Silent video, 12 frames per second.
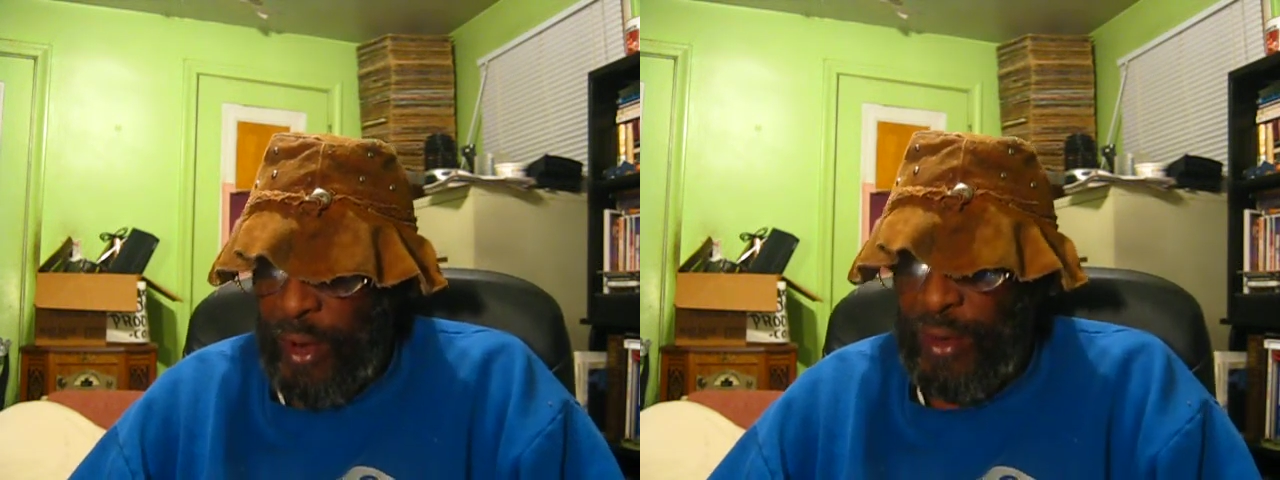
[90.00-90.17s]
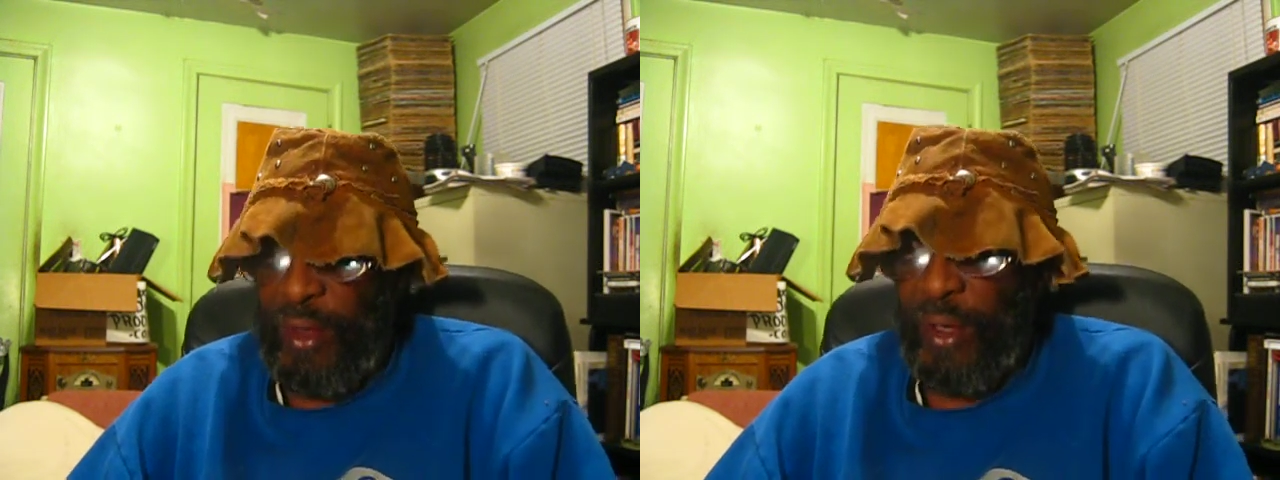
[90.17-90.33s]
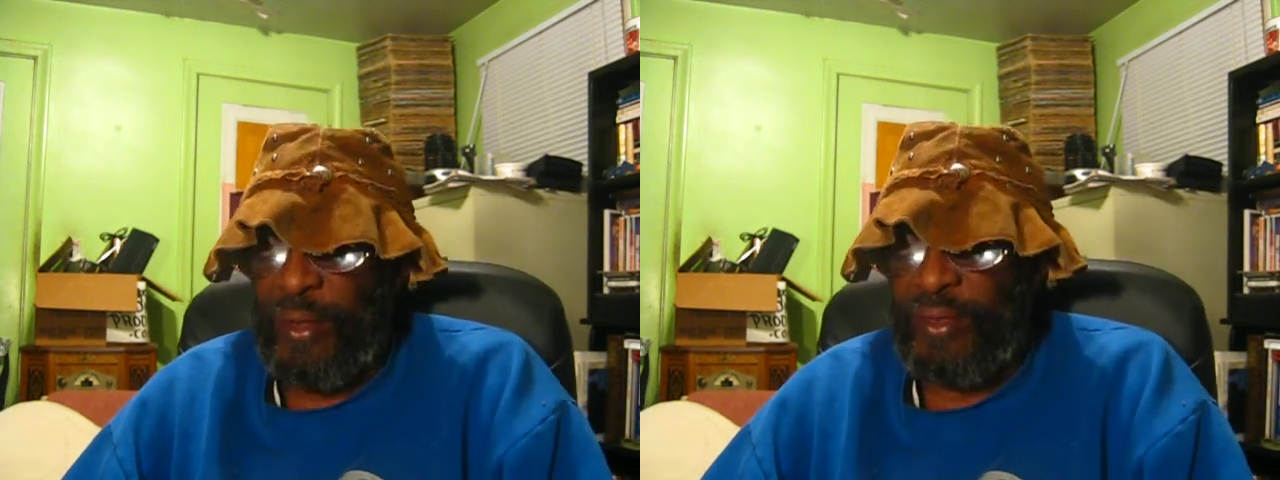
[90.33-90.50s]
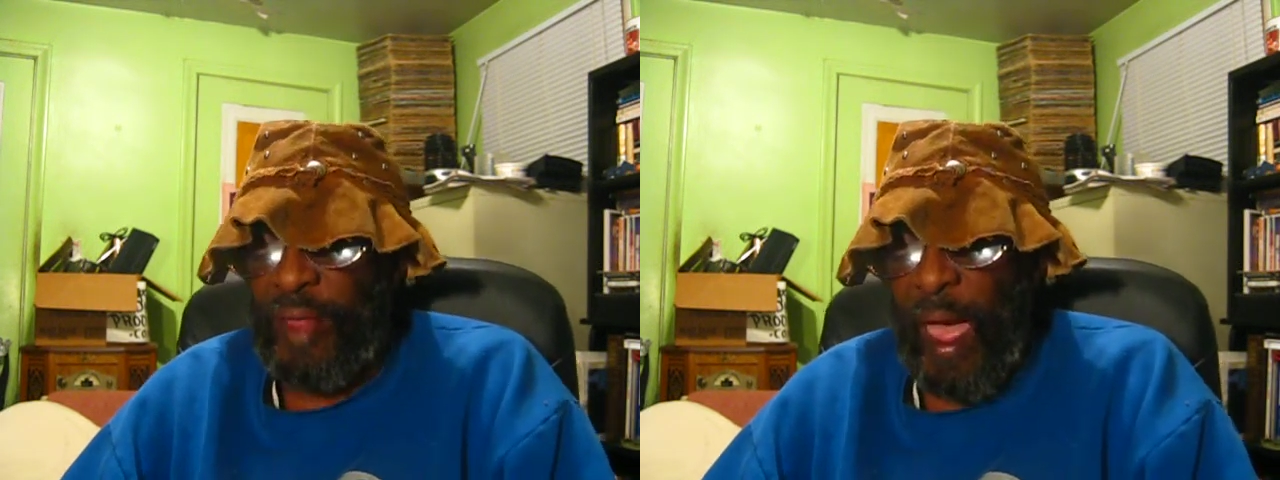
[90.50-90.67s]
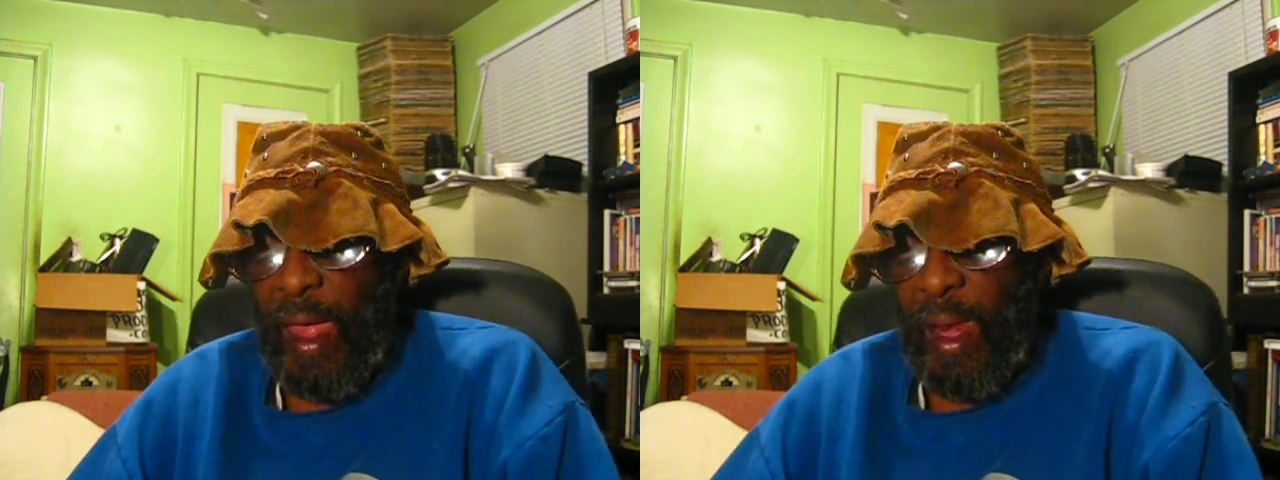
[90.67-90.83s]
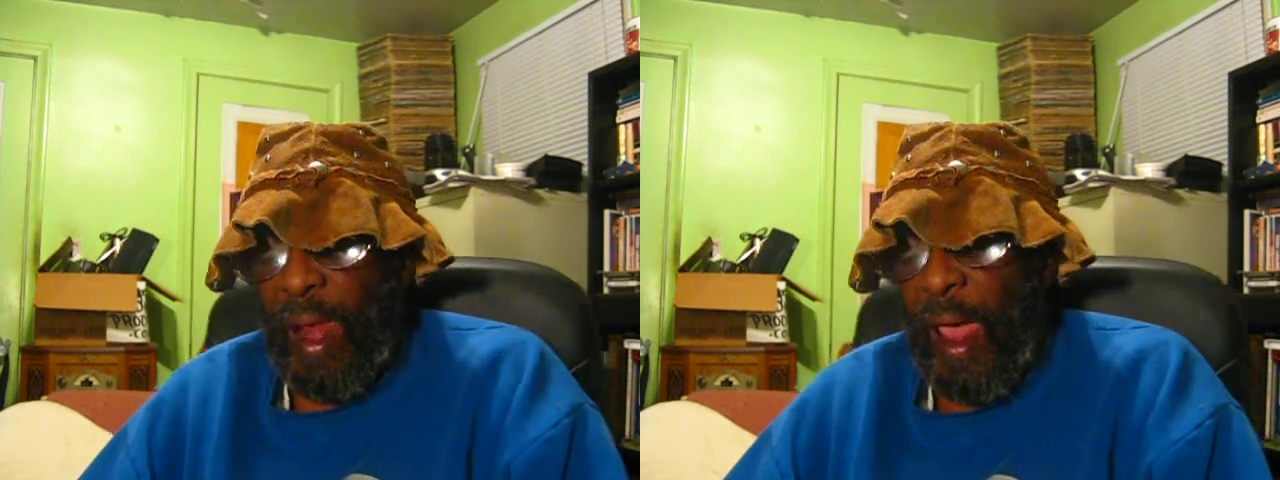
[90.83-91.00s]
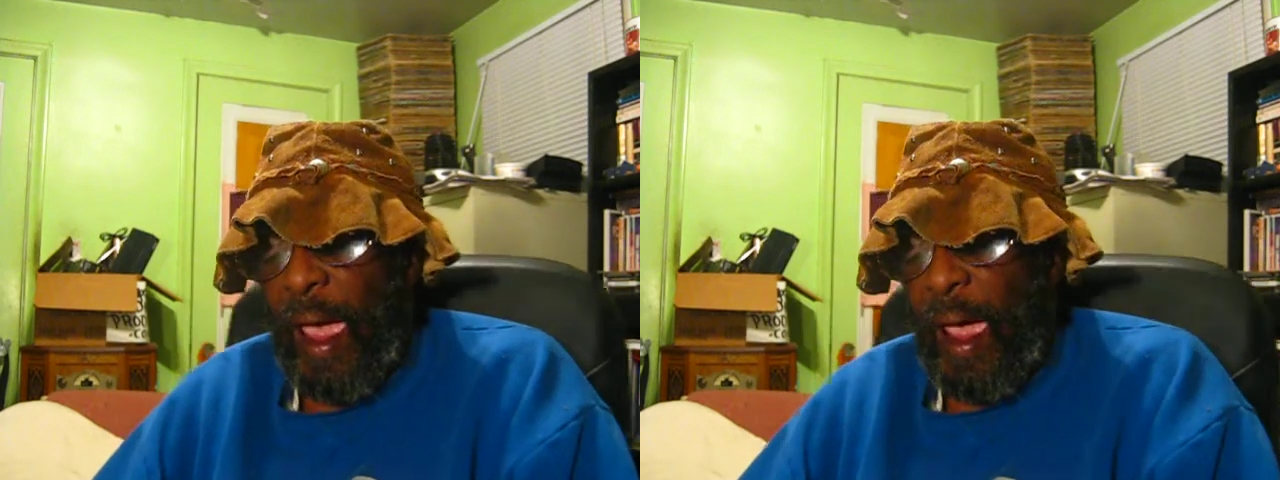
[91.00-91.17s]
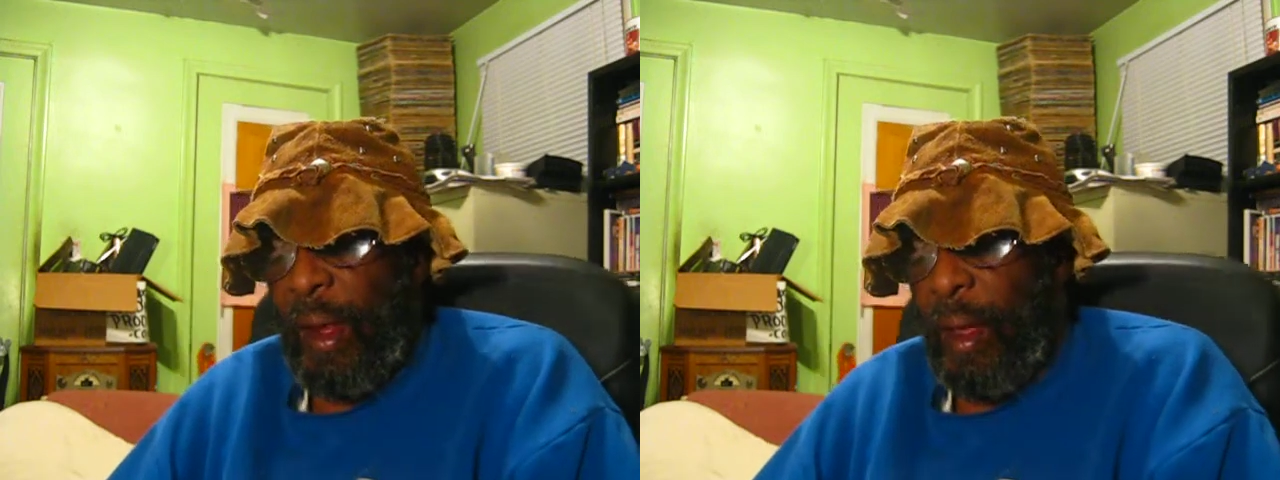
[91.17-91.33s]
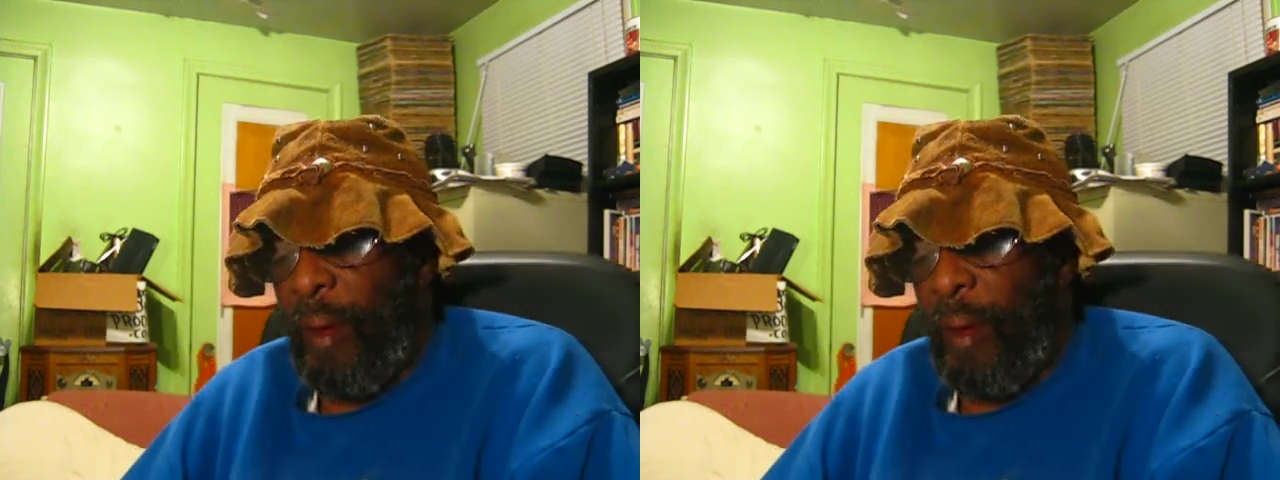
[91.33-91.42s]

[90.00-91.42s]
it does not line